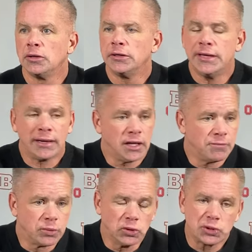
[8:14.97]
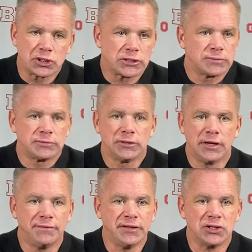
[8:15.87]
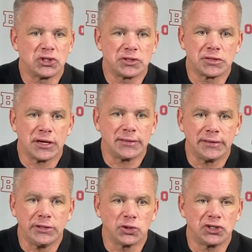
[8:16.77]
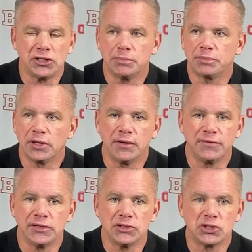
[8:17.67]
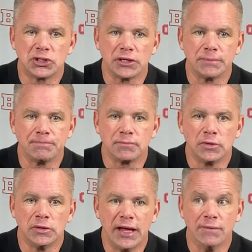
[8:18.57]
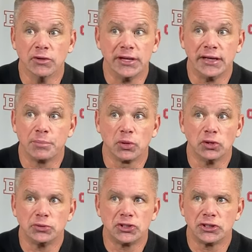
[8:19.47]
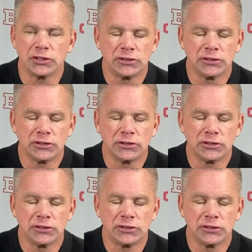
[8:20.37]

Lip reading: Yeah, love Bruce. Love his leadership. Love his everyday approach.